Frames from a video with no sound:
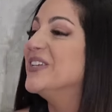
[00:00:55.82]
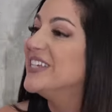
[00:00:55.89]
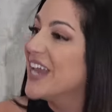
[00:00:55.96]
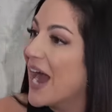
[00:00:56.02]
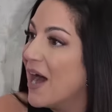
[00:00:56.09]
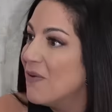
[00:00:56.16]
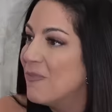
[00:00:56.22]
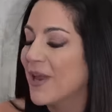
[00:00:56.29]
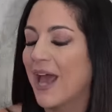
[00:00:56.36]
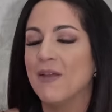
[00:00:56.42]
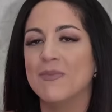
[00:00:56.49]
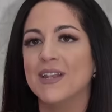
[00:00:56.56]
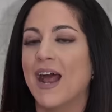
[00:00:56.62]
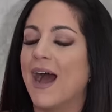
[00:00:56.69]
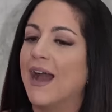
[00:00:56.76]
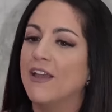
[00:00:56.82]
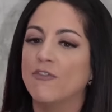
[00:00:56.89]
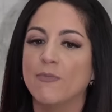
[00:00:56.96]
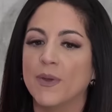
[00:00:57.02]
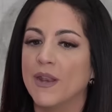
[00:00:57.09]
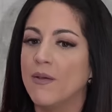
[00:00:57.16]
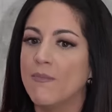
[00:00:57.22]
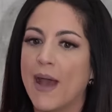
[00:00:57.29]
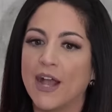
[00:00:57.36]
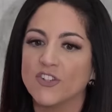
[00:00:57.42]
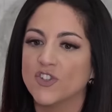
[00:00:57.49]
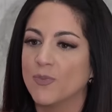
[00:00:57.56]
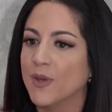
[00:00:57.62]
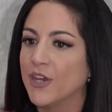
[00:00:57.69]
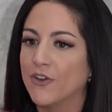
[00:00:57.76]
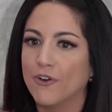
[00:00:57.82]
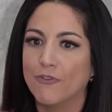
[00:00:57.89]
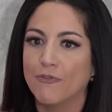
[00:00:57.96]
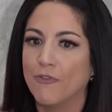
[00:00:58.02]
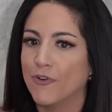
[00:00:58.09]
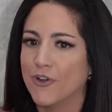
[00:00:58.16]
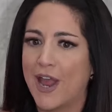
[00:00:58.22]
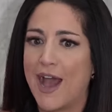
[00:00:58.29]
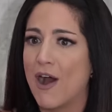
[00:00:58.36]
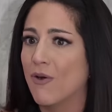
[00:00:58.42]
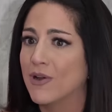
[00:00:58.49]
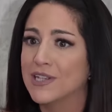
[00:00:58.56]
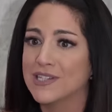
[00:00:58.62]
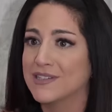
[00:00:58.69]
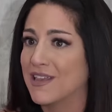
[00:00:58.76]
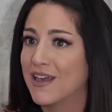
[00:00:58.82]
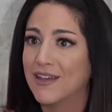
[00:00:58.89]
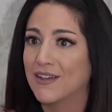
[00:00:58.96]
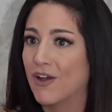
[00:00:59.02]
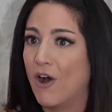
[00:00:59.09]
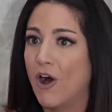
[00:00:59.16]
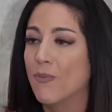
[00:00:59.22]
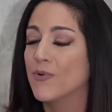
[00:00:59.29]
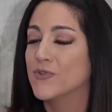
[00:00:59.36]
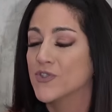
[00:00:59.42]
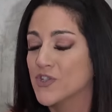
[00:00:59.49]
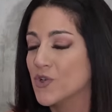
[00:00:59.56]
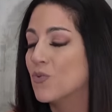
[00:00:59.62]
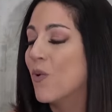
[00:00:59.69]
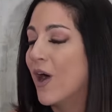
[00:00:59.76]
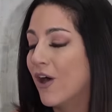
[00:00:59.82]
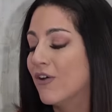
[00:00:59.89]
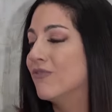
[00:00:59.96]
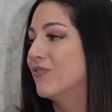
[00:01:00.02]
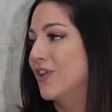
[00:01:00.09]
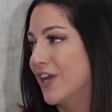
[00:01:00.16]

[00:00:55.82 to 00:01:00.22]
yeah, but I mean, I've been a matchmaker for now, it's like almost 12